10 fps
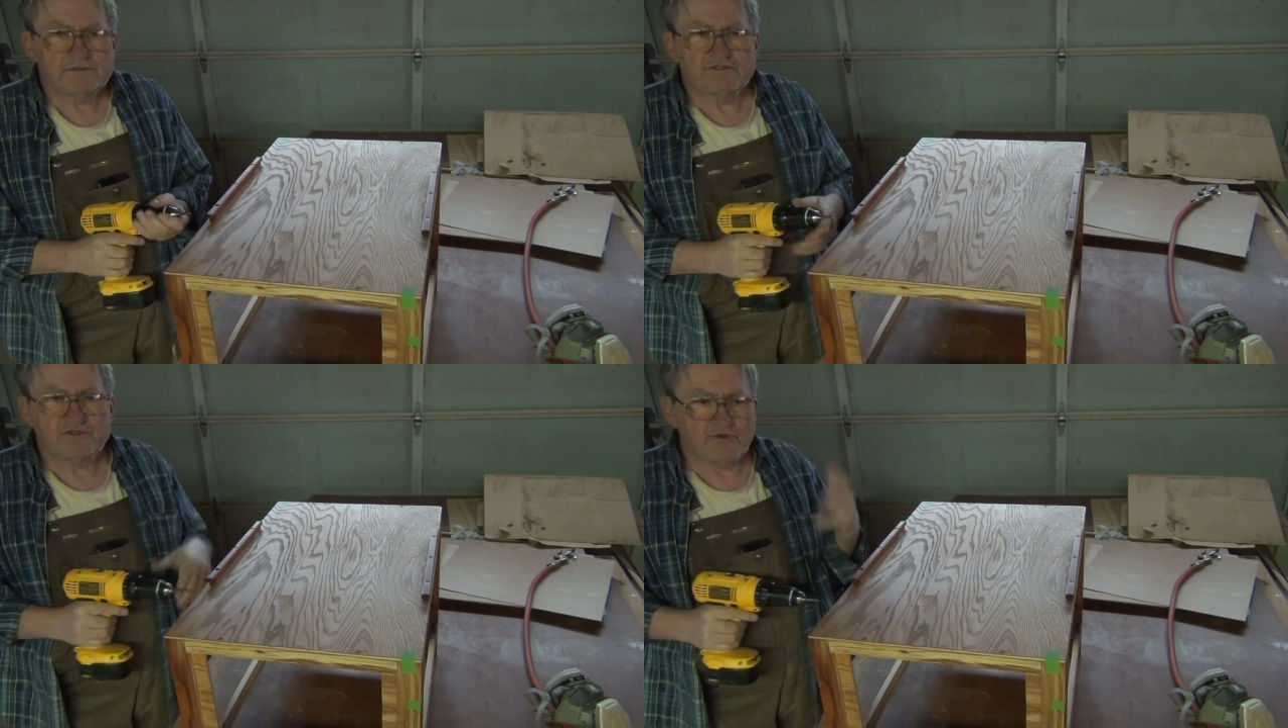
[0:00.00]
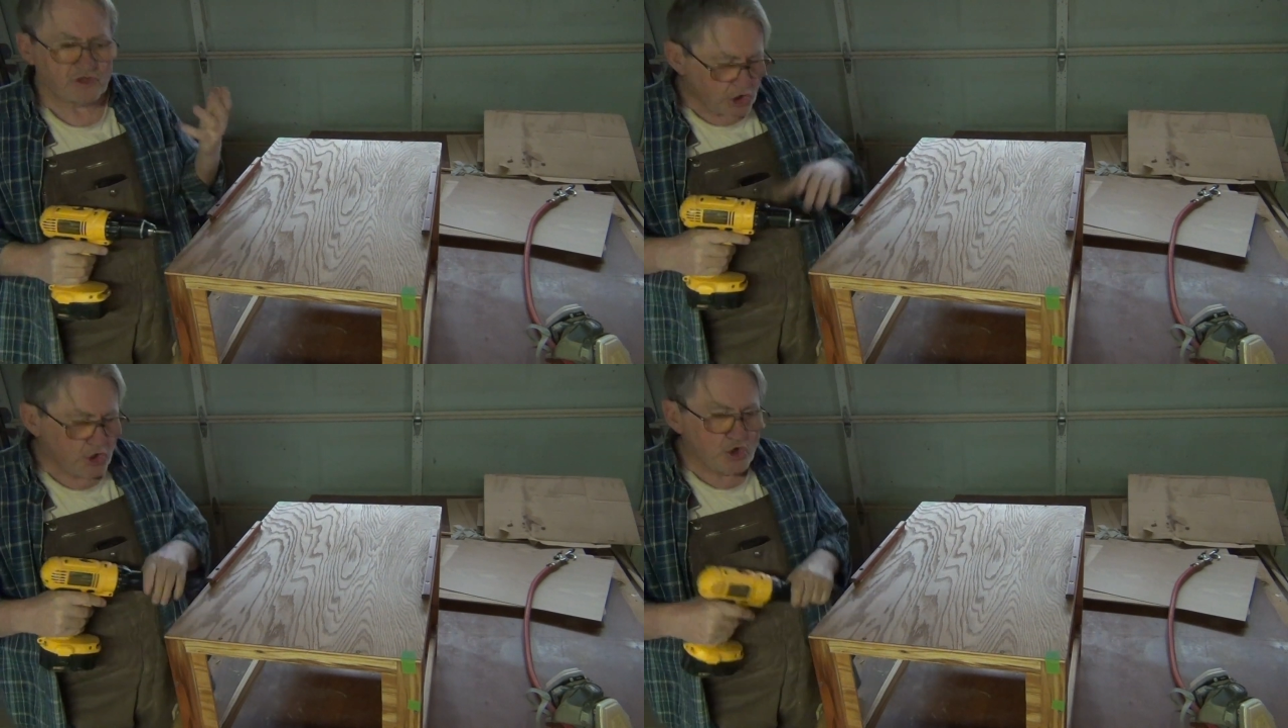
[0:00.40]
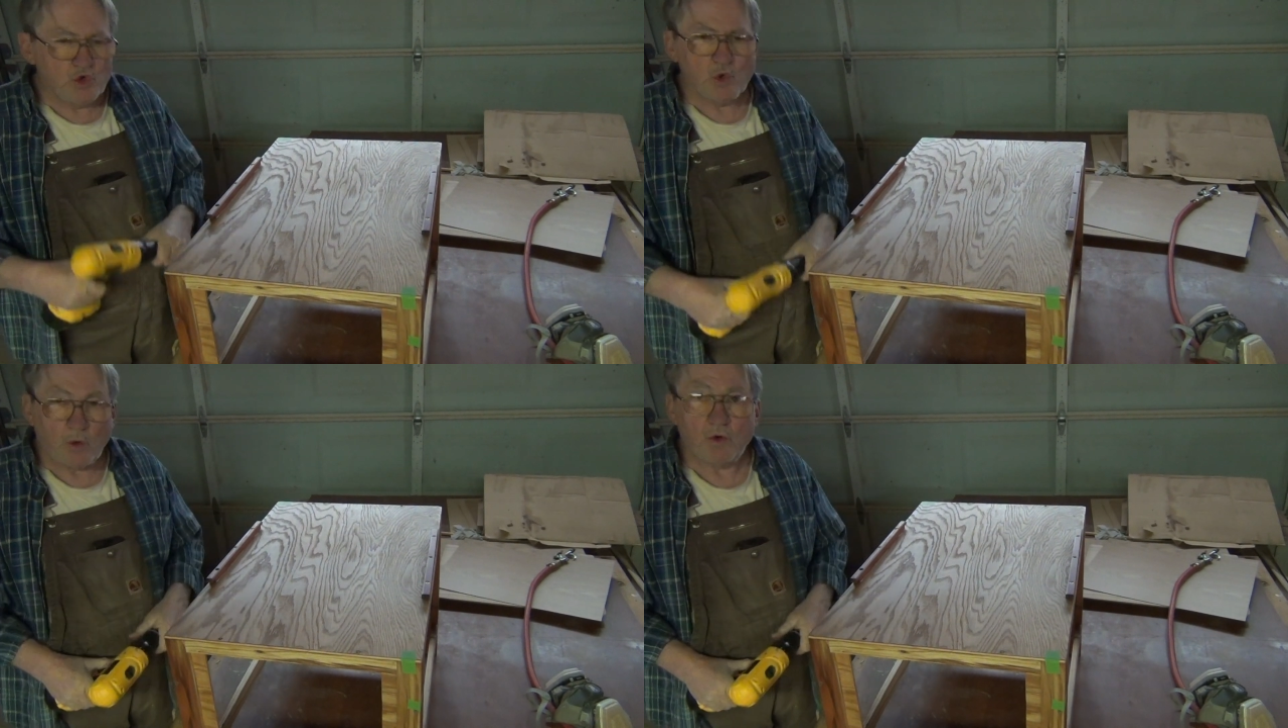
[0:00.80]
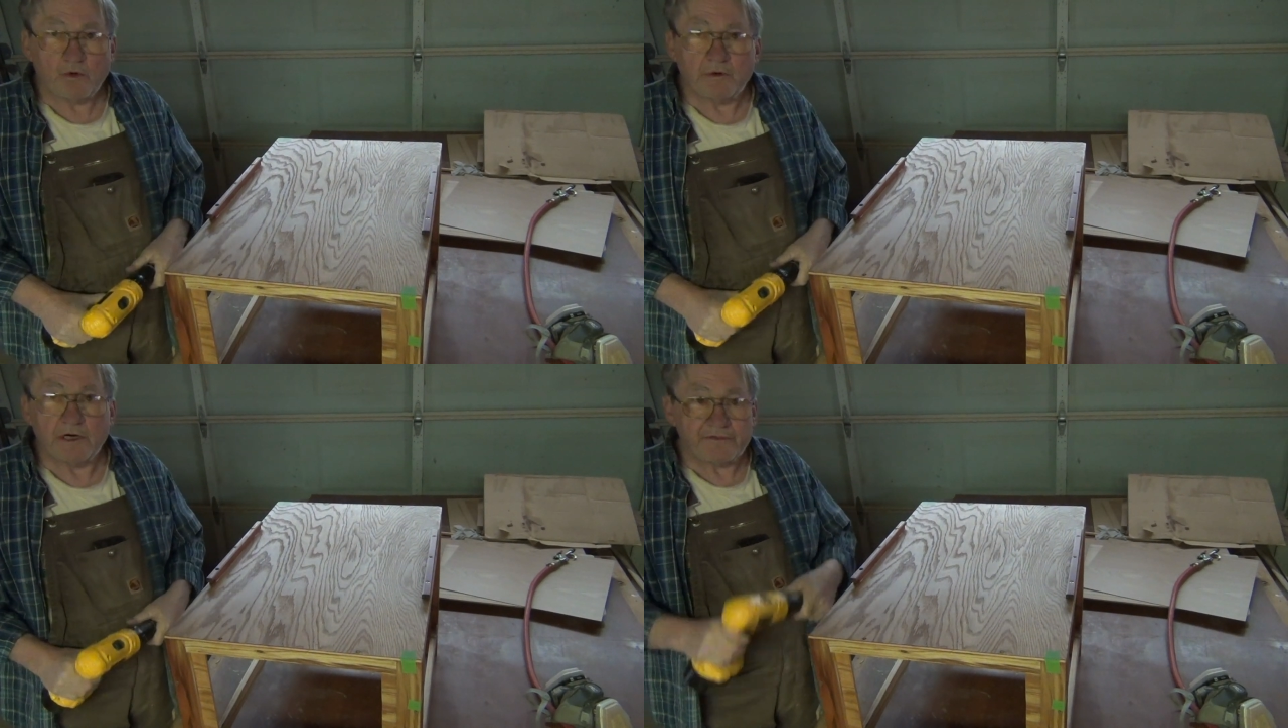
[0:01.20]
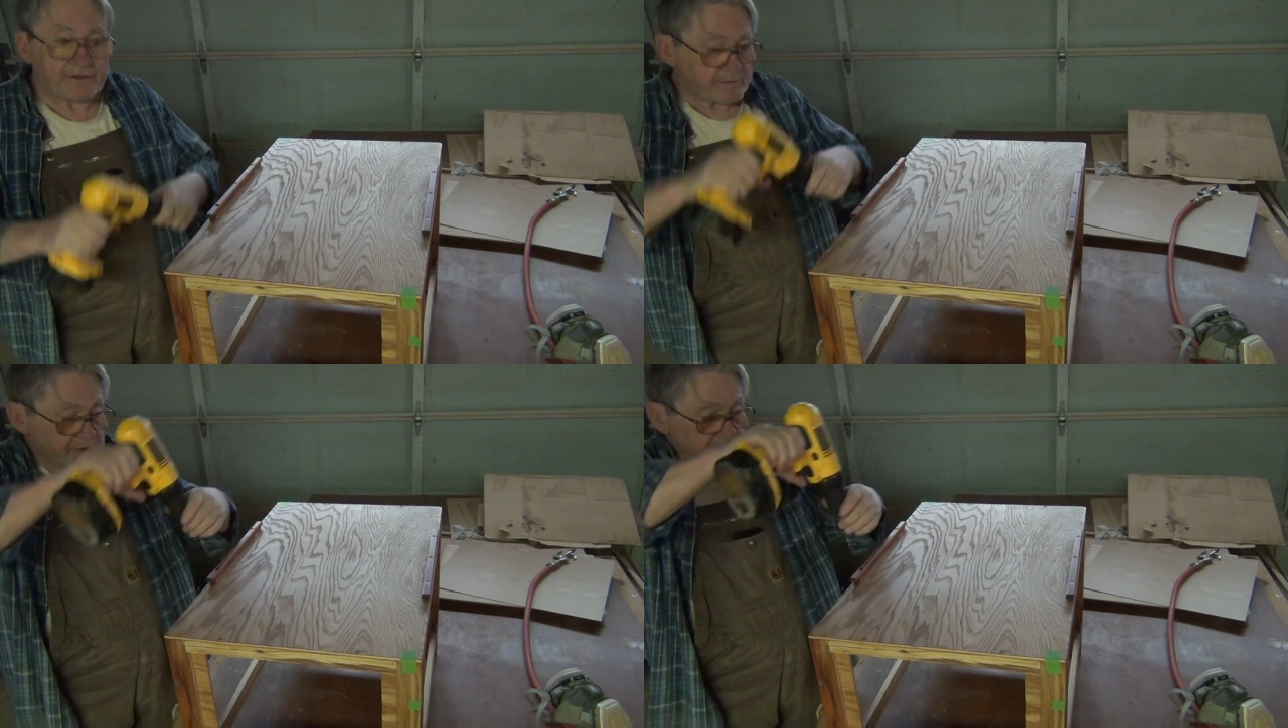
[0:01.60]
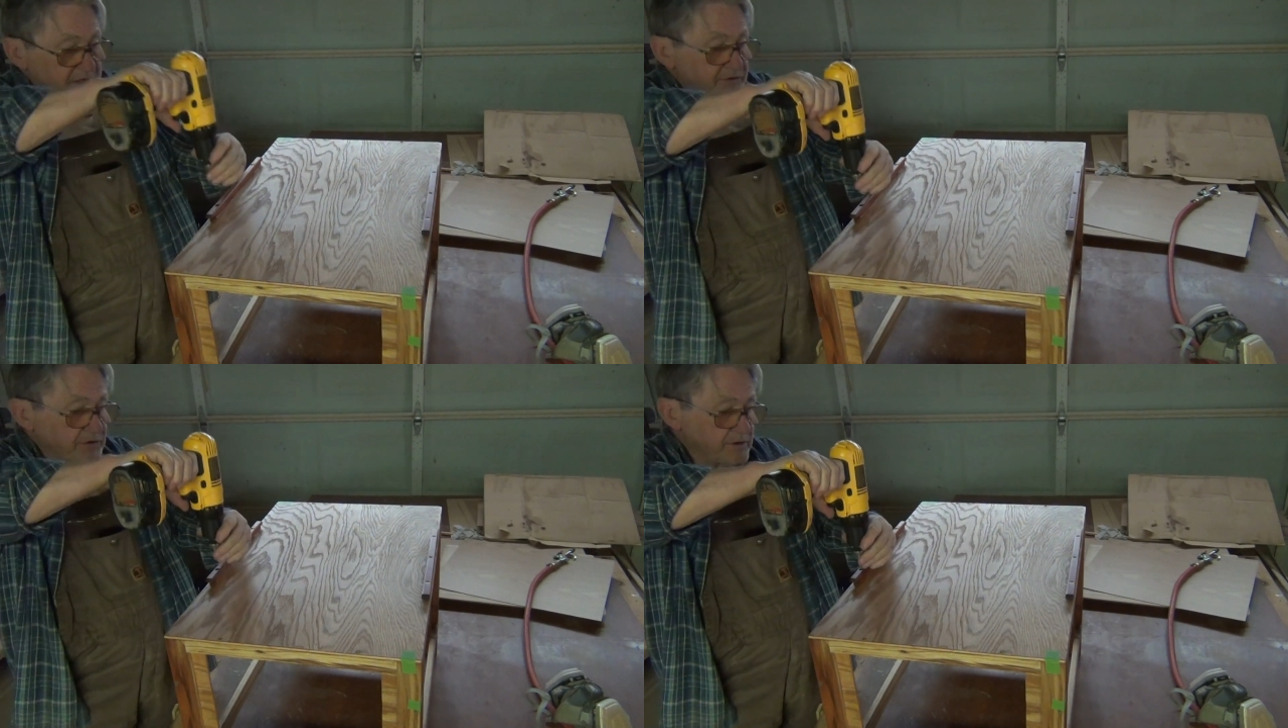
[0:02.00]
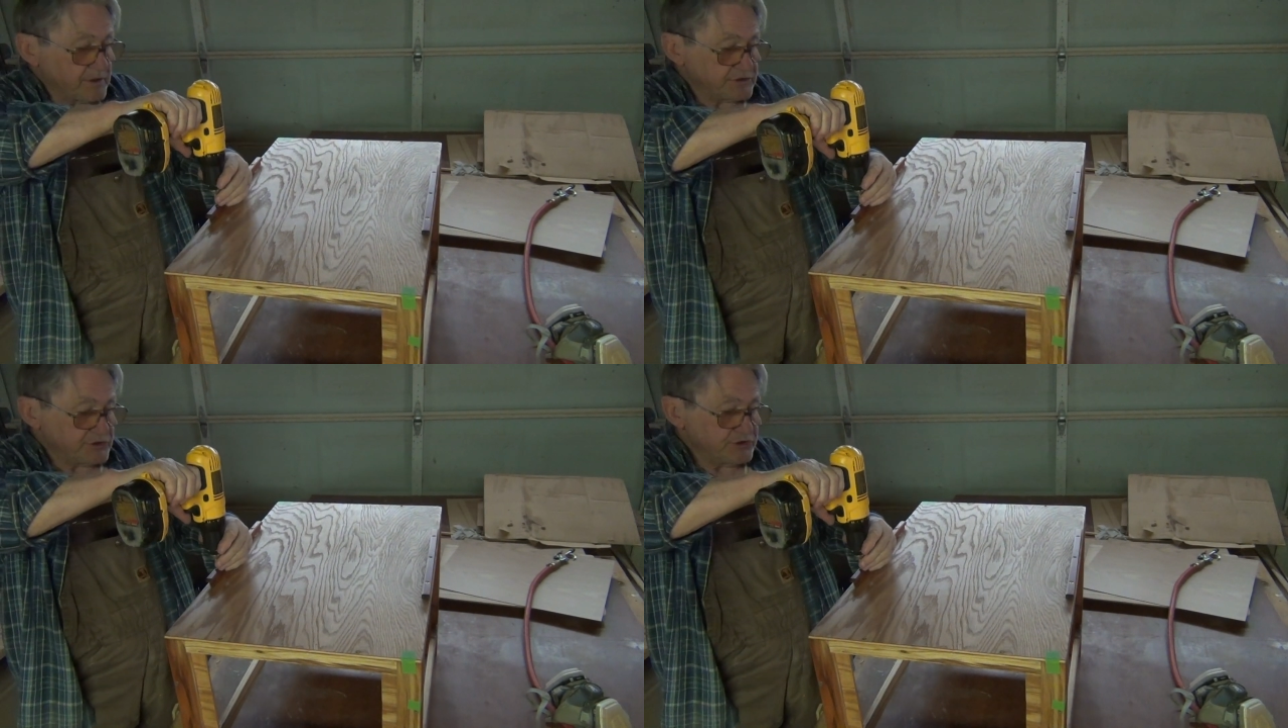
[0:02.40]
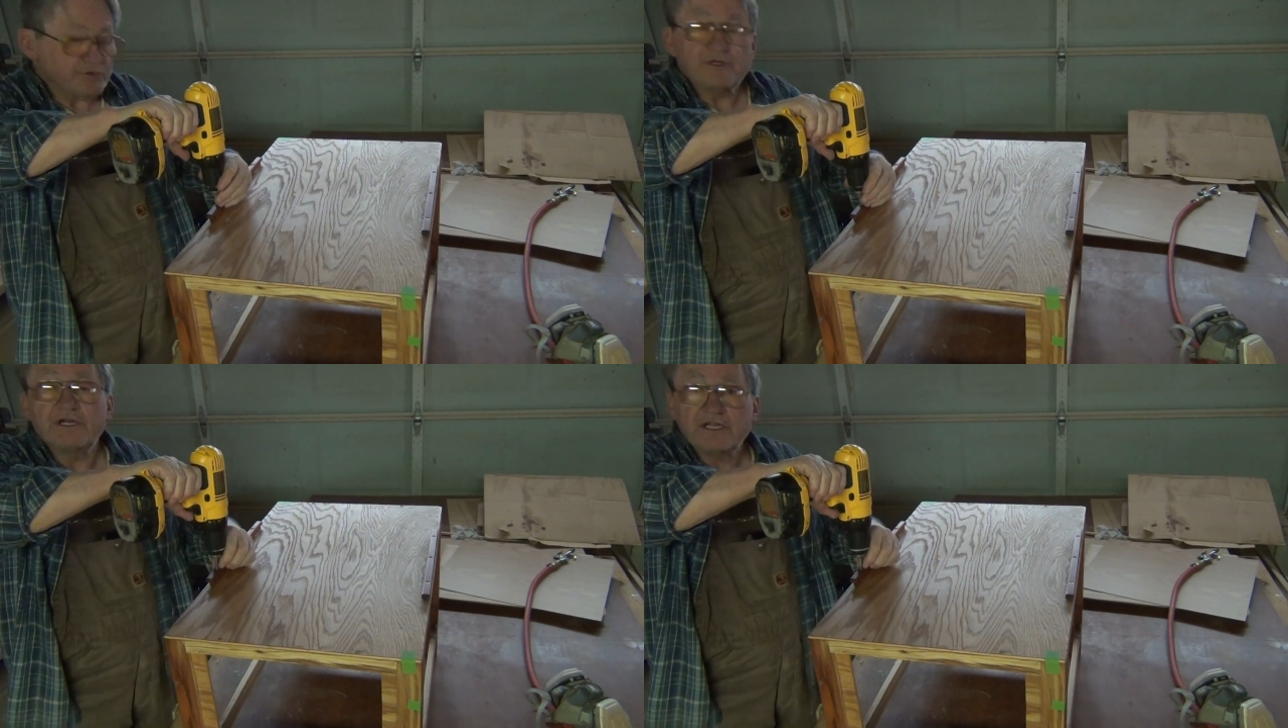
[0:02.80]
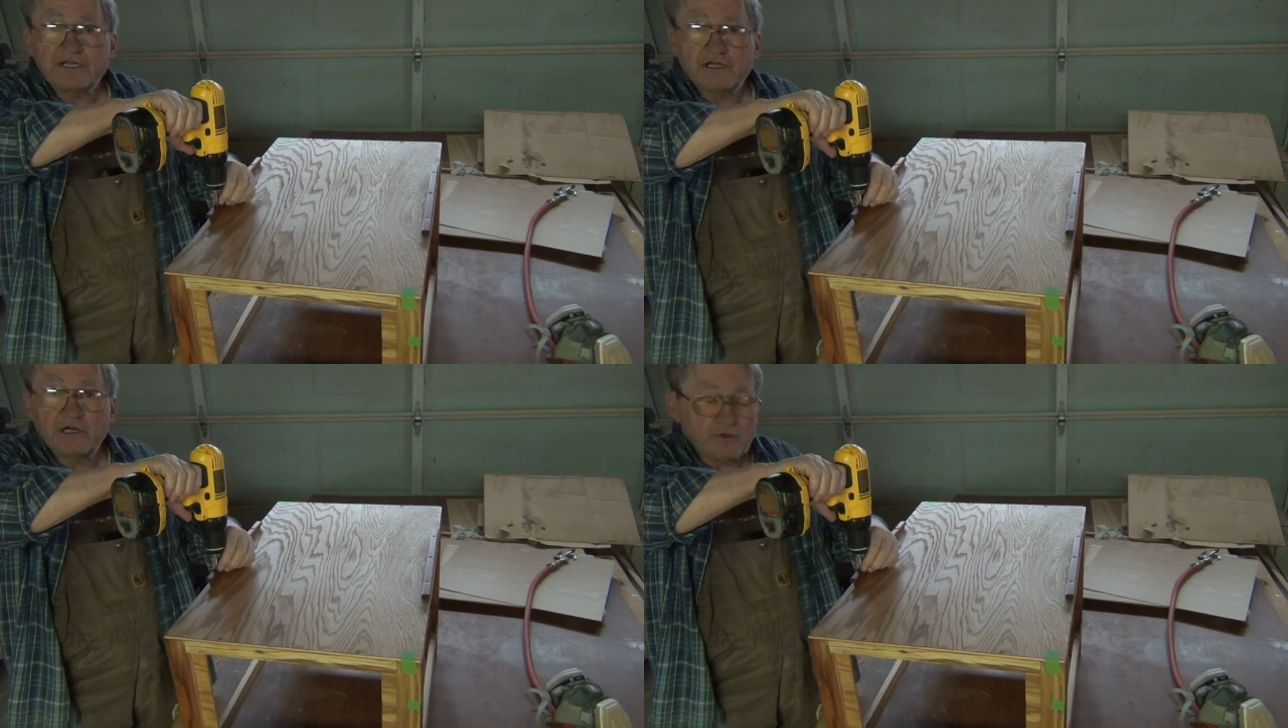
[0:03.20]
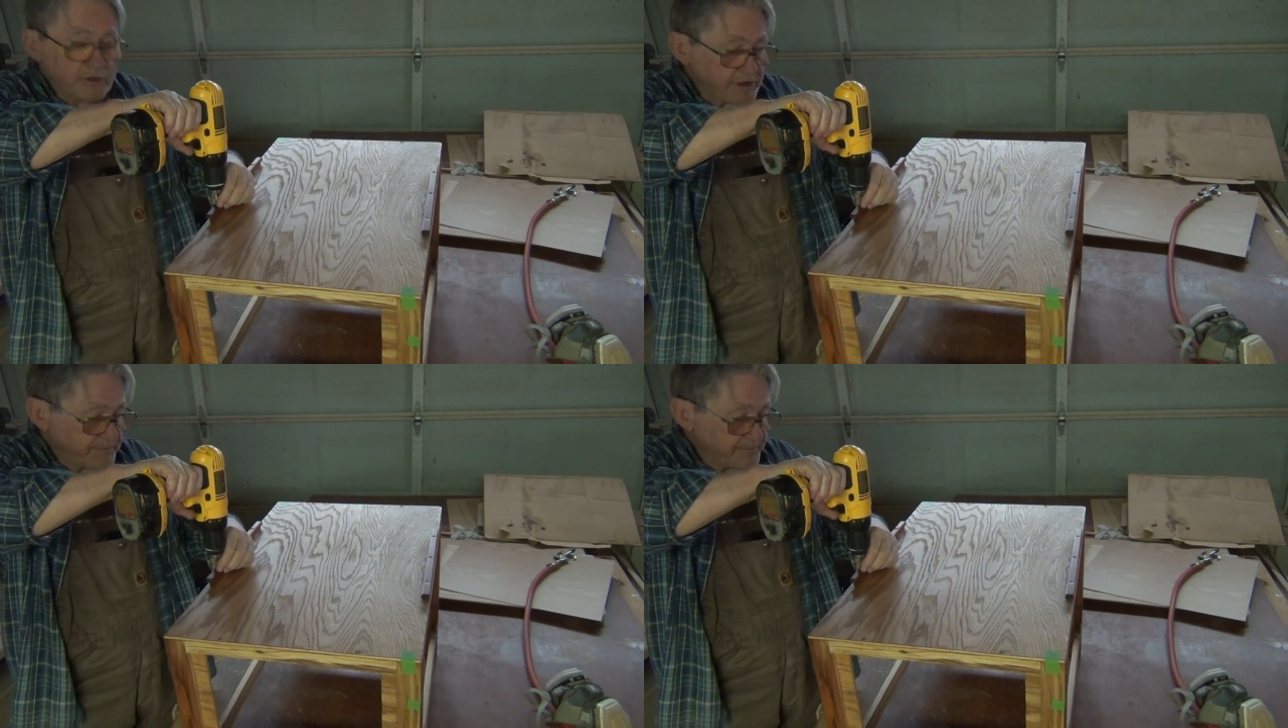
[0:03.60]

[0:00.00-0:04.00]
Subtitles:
So the glue will bond them together, because you're going to need to glue it.